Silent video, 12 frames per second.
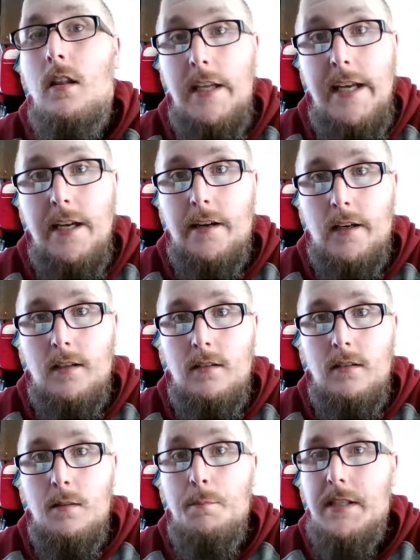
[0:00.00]
leader,
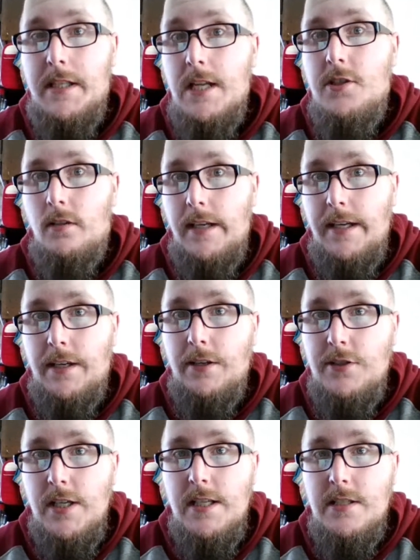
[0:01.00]
potential leader,
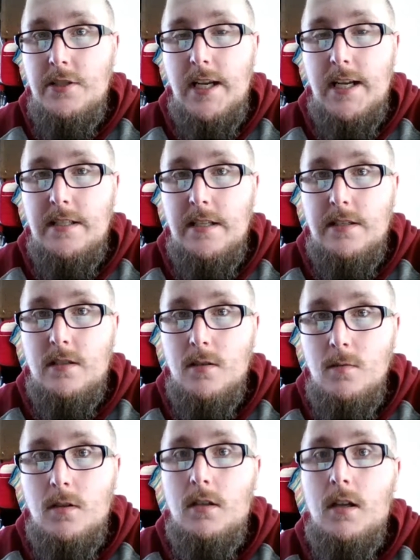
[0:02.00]
Justin Justice,
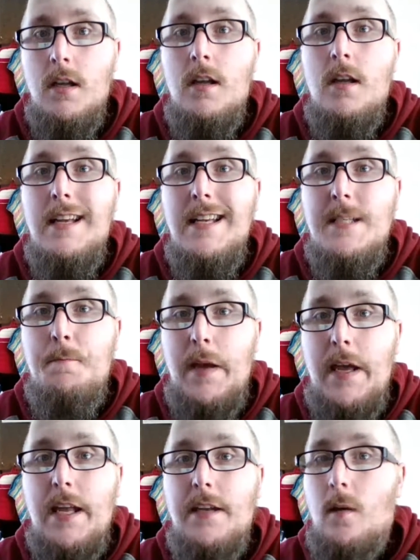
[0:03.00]
who is
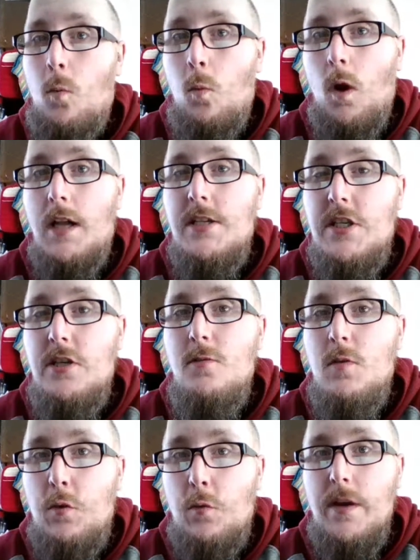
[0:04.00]
pinned 1,
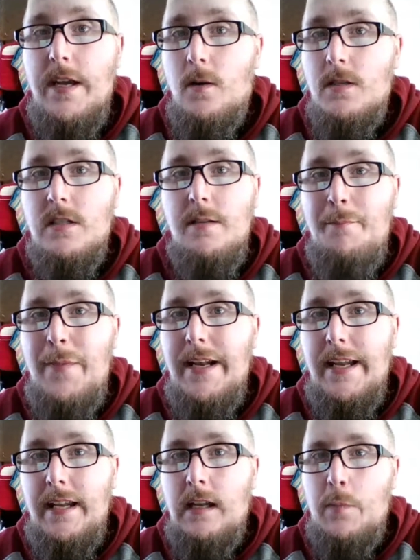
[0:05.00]
2, 3, or
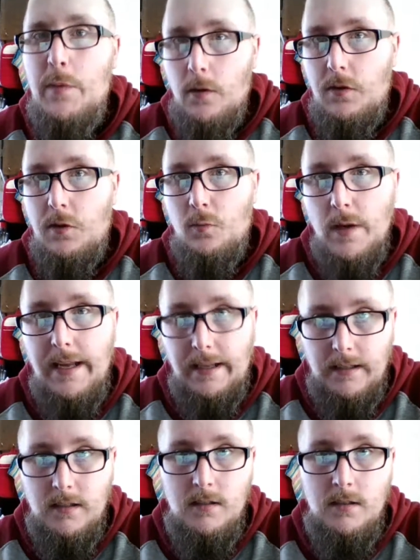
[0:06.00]
submitted in the middle of the
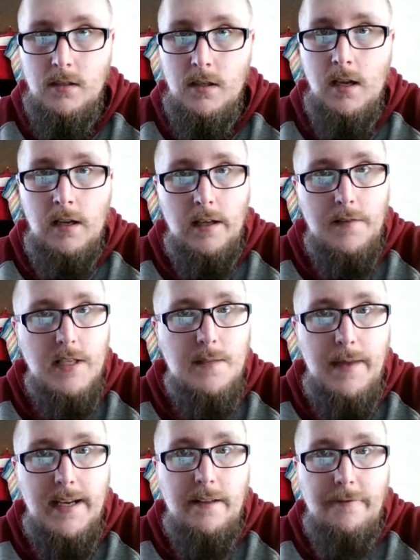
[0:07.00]
ring? Now this
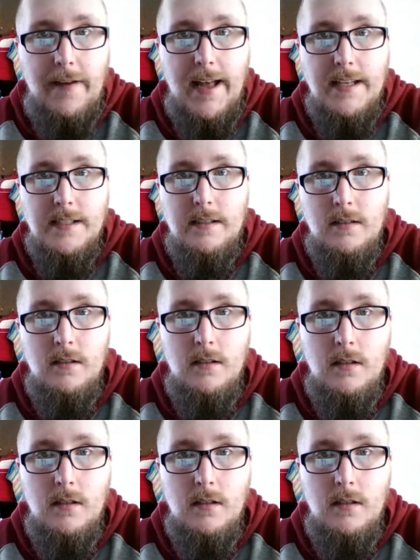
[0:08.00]
main event